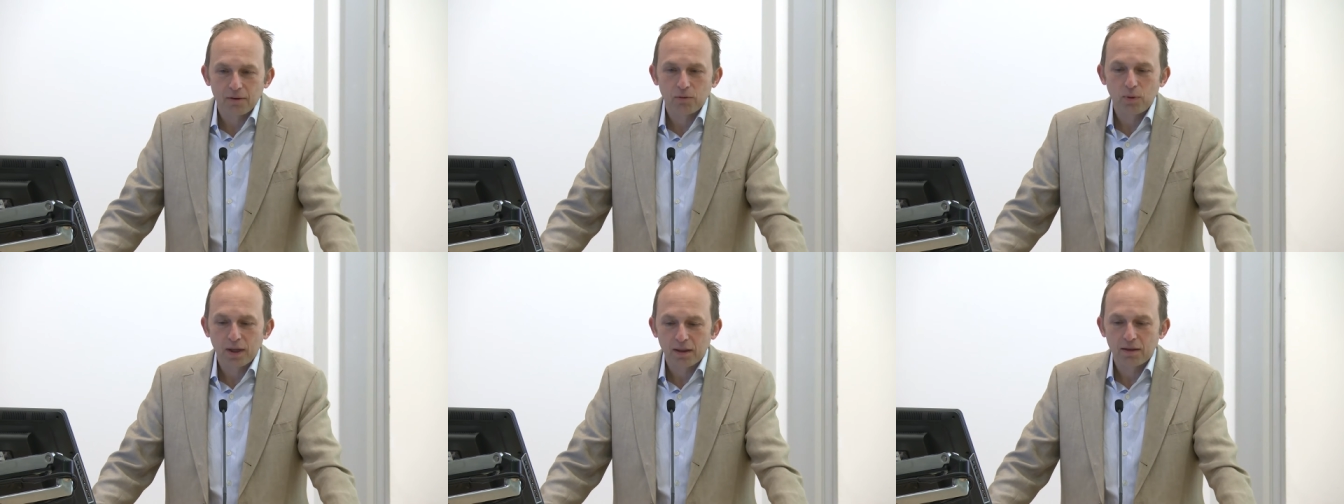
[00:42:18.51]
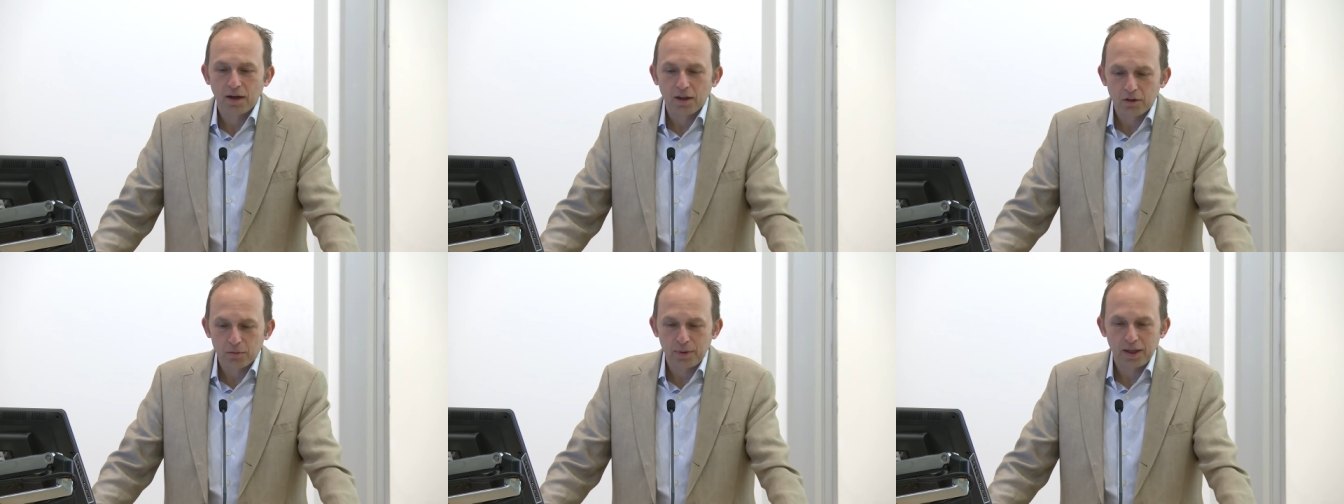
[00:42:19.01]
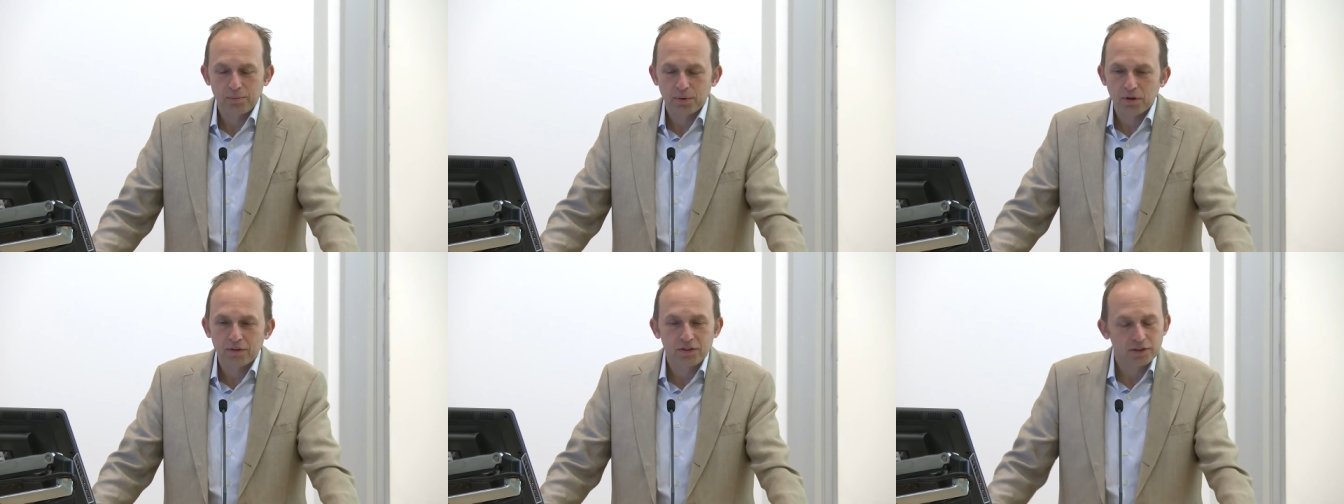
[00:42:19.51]
with other
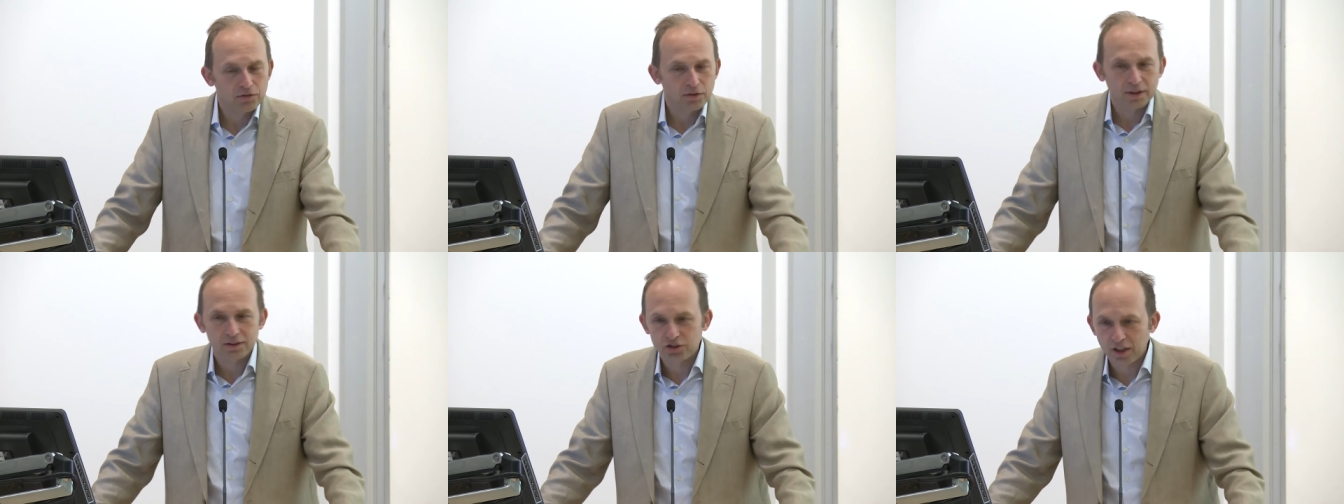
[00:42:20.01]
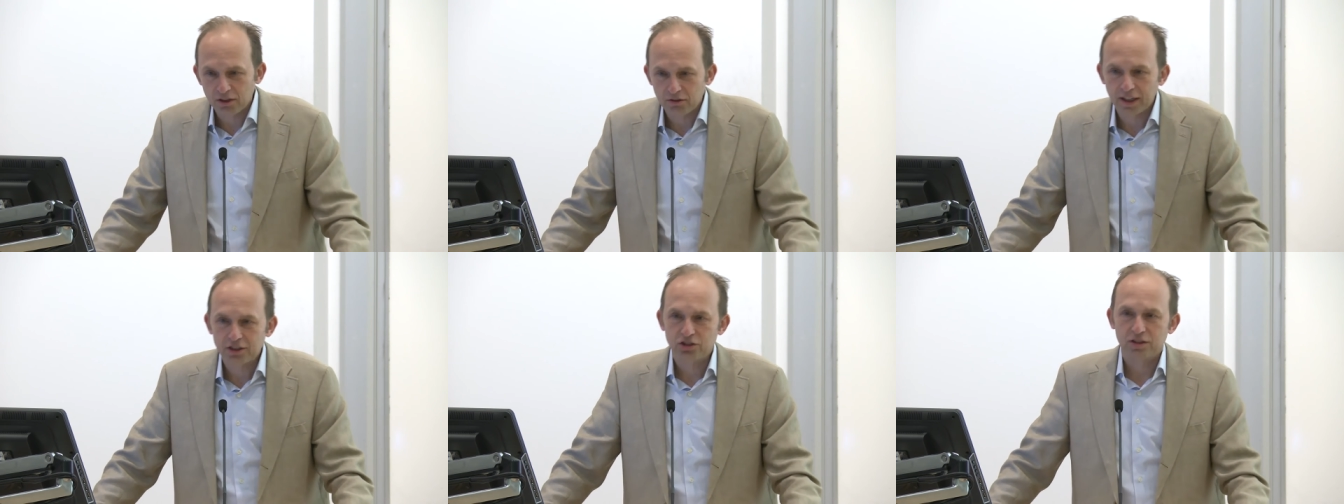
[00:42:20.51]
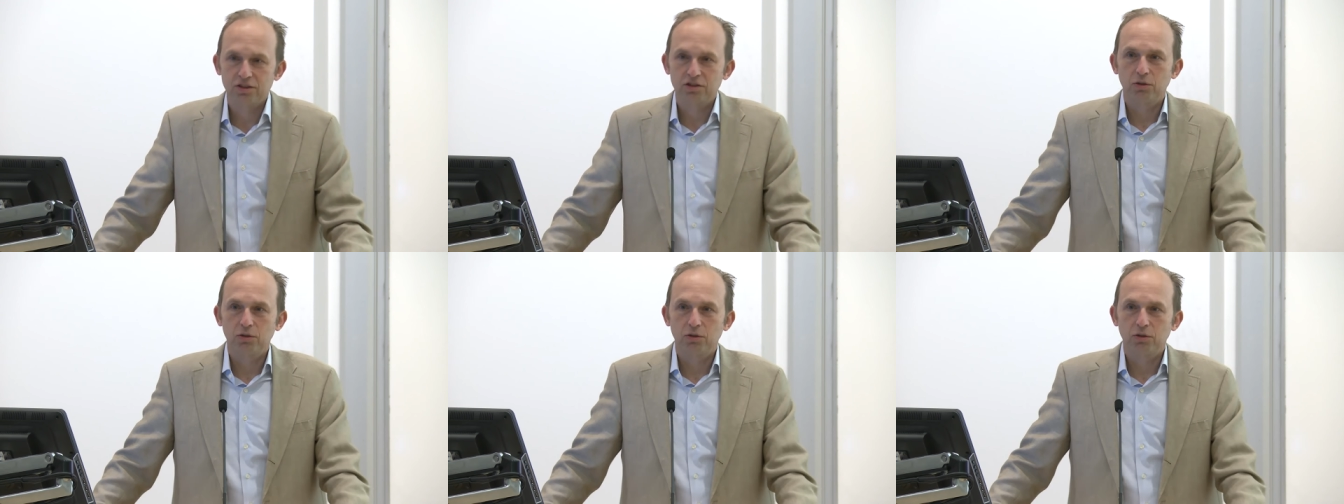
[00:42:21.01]
people of different generations